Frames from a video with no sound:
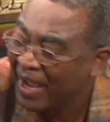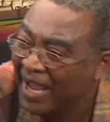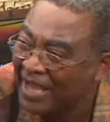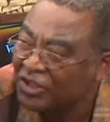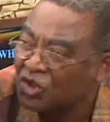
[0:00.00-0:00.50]

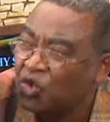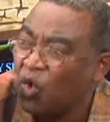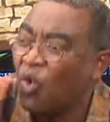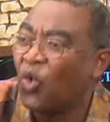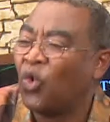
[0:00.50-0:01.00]
a
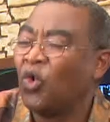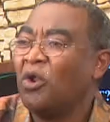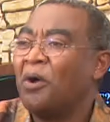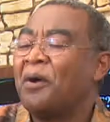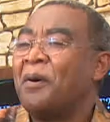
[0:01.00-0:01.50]

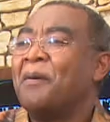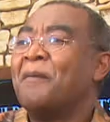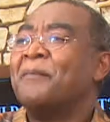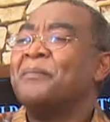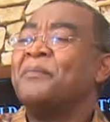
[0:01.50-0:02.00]
tool
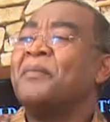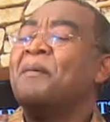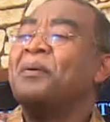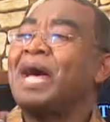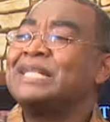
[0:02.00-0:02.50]

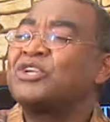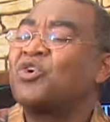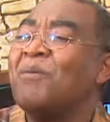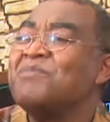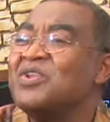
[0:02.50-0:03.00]
that
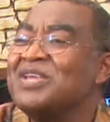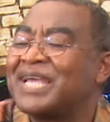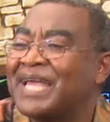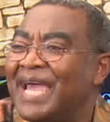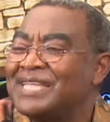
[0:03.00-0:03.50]

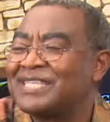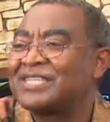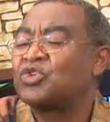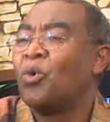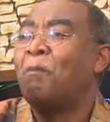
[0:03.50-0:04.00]
communicates
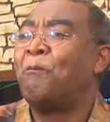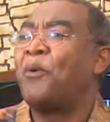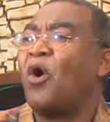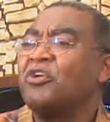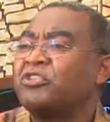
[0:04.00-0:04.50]
to
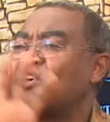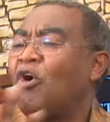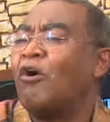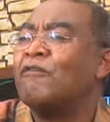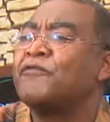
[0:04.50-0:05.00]
both of